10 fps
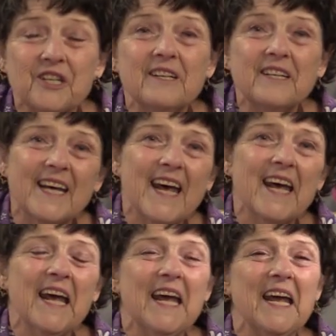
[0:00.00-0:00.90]

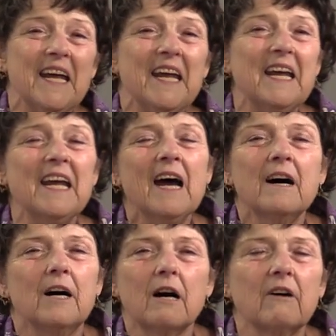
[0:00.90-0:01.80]
today.
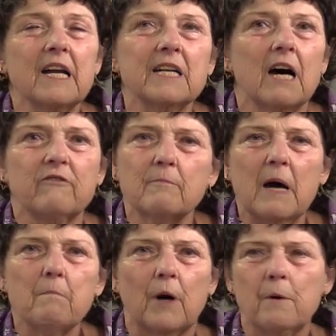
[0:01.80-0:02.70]
All right, now
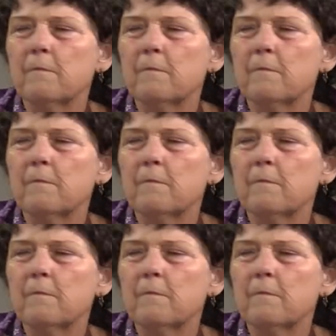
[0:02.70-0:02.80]
remember,